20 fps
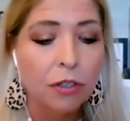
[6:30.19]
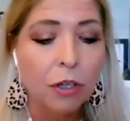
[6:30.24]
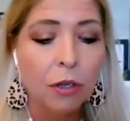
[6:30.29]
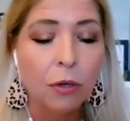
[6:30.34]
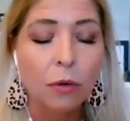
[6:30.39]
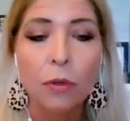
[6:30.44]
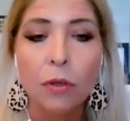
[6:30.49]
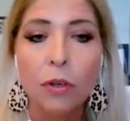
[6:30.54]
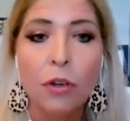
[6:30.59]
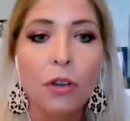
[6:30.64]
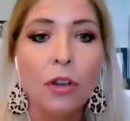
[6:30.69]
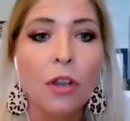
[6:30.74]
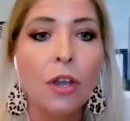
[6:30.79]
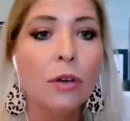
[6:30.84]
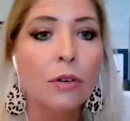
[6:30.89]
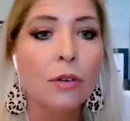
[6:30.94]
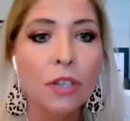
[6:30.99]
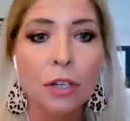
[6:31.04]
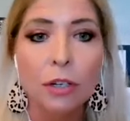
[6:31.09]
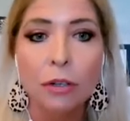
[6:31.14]
So
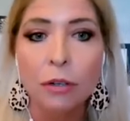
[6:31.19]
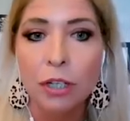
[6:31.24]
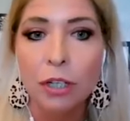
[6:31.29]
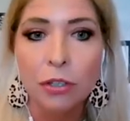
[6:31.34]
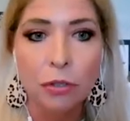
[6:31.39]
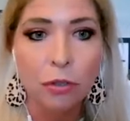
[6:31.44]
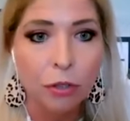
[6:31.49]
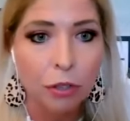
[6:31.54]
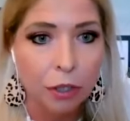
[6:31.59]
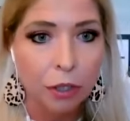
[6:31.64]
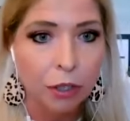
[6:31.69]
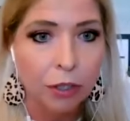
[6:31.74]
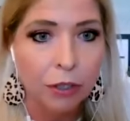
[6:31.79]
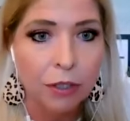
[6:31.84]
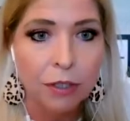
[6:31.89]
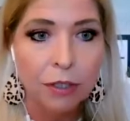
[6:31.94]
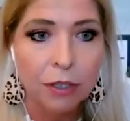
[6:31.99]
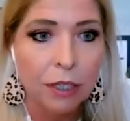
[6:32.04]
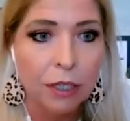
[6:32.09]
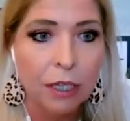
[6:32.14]
no generational
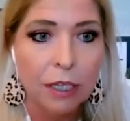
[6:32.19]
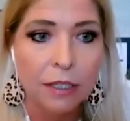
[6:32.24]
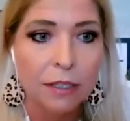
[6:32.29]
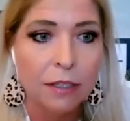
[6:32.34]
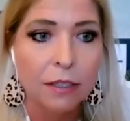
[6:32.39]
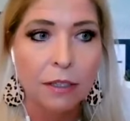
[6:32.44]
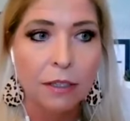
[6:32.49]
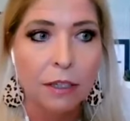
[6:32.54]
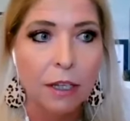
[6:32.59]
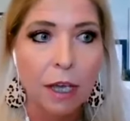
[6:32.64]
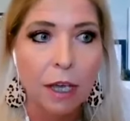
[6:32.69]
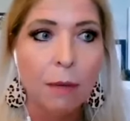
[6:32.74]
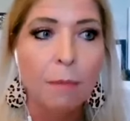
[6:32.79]
curse is